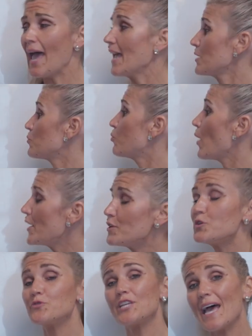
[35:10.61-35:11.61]
And
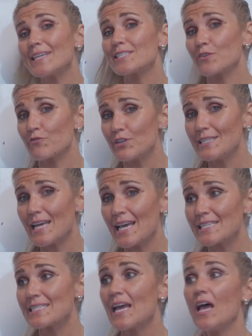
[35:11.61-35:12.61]
when you test and
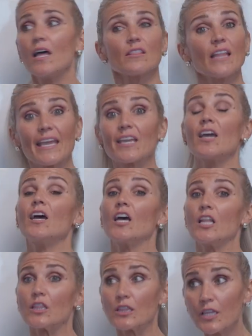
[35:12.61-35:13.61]
retest, like
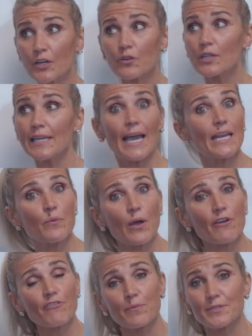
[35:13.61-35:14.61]
literally
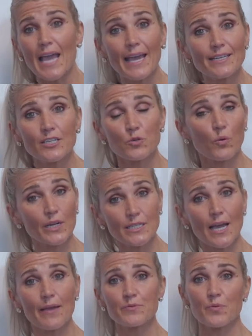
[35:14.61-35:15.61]
anywhere from 10 to 20
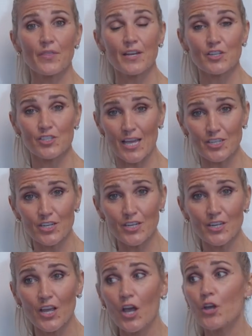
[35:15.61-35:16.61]
times within a
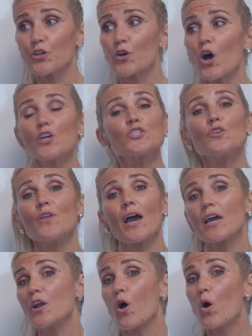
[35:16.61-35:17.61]
session, you're also
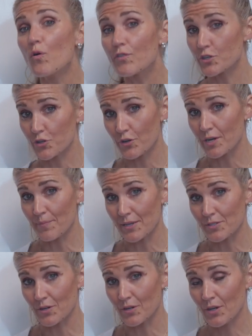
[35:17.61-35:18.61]
not gonna over-treat a
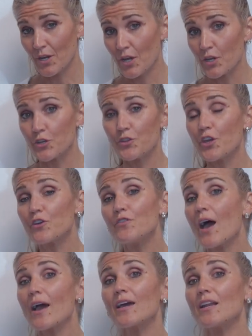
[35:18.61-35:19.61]
muscle. They're
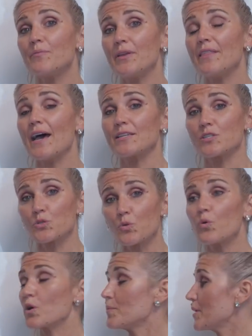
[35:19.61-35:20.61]
not gonna be that
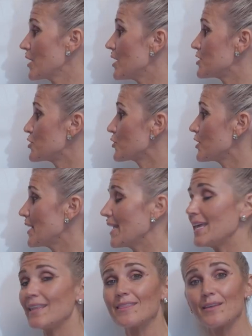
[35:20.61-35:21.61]
sore because you're gonna
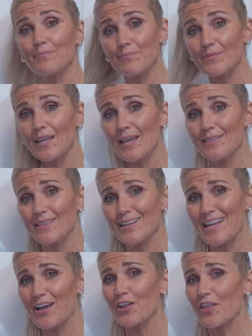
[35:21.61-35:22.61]
hit the
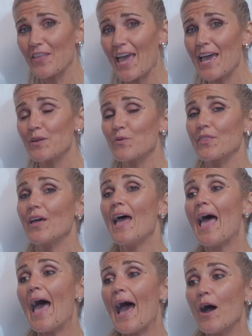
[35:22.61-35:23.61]
nail on the head with
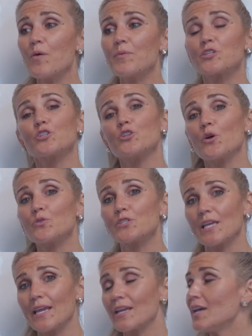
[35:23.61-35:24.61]
how much
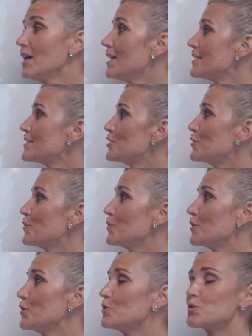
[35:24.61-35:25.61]
dosing to
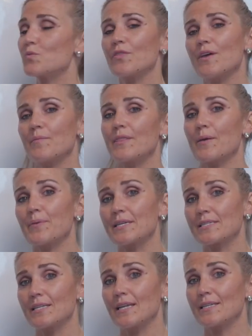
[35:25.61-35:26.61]
use with them in that
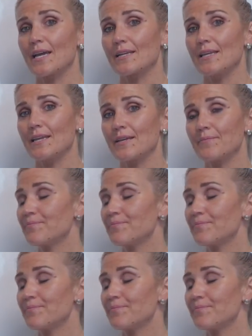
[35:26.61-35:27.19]
pistoning technique.